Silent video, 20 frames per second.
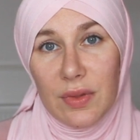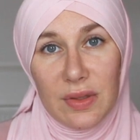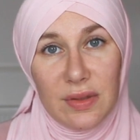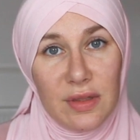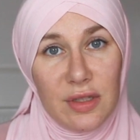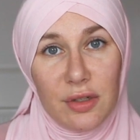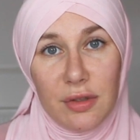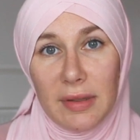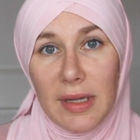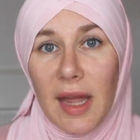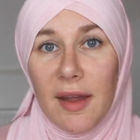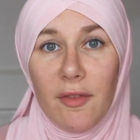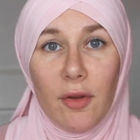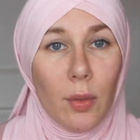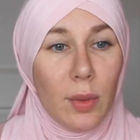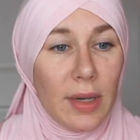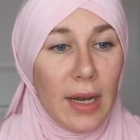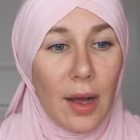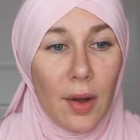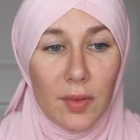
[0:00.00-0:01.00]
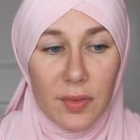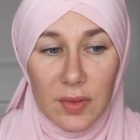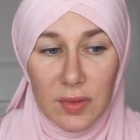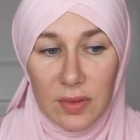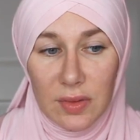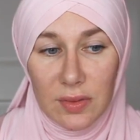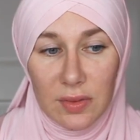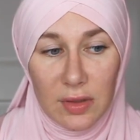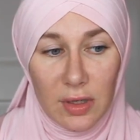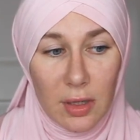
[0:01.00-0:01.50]
considering everyone else
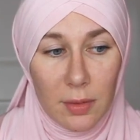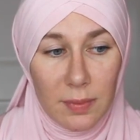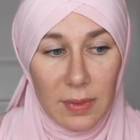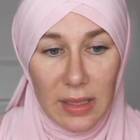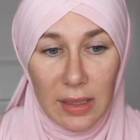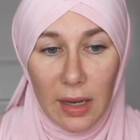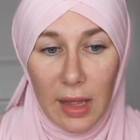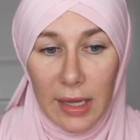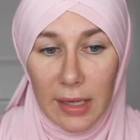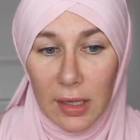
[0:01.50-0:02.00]
is just going to be